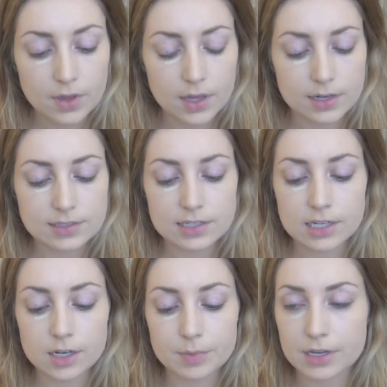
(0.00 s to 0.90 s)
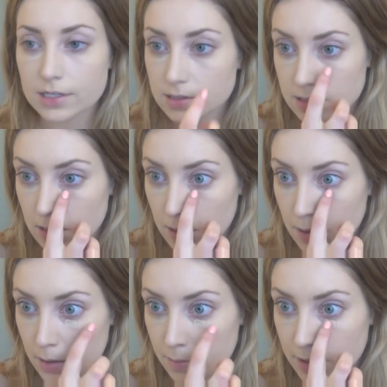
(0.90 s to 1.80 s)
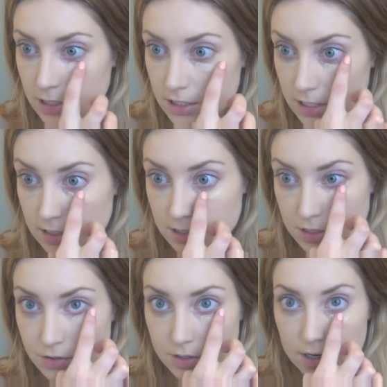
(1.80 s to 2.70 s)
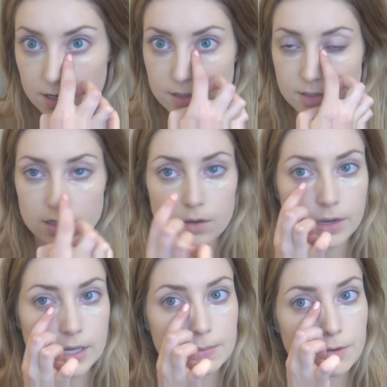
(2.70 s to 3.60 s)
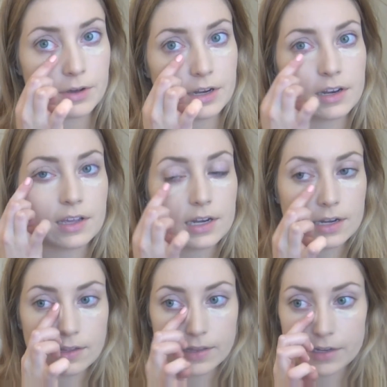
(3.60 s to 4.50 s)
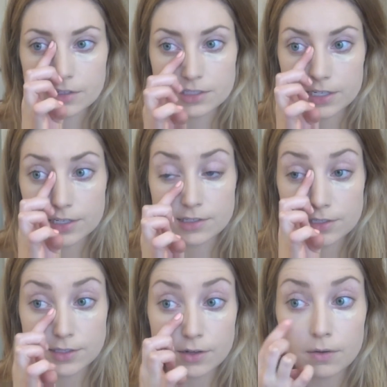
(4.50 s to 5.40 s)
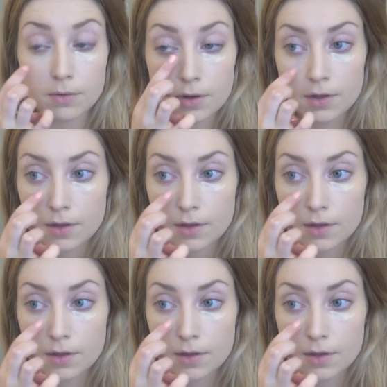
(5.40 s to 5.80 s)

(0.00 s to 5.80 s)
and it's in here because my shade's too dark, so I keep going in and getting a lighter shade just so,